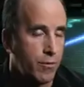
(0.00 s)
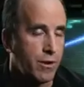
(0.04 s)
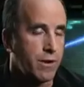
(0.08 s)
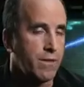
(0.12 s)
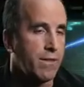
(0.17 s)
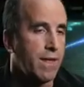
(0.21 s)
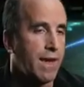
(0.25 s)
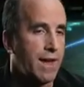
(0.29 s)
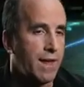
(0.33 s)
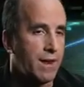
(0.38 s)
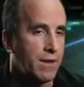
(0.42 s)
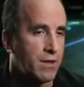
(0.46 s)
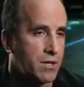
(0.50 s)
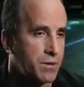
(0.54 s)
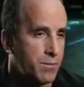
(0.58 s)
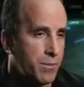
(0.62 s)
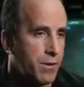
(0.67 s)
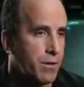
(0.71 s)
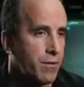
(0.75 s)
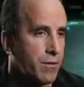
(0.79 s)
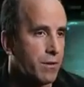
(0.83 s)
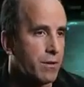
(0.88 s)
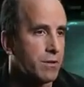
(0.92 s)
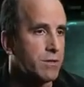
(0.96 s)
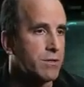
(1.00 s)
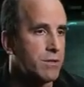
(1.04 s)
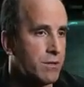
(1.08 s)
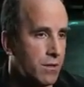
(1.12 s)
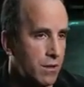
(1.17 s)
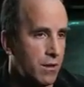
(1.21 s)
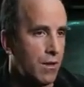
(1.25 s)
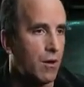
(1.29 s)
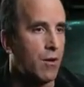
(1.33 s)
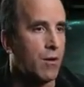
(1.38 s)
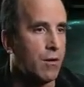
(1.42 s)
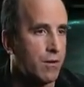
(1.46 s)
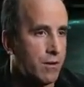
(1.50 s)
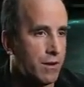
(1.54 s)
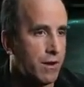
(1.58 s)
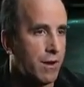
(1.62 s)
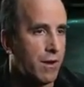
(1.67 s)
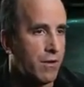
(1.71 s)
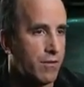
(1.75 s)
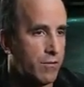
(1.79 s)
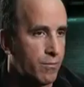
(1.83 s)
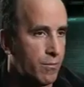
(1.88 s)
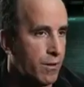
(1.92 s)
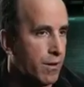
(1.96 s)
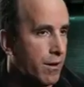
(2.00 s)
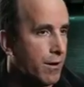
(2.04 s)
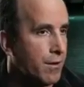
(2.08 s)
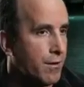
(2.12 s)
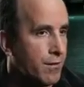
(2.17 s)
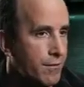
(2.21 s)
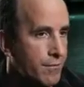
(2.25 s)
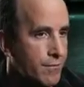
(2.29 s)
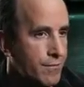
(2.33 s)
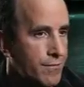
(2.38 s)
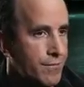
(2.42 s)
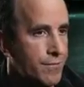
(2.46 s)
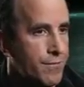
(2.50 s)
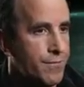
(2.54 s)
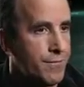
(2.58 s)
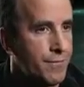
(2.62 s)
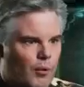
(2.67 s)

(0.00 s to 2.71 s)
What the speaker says: we want to bring that experience to the RTS player.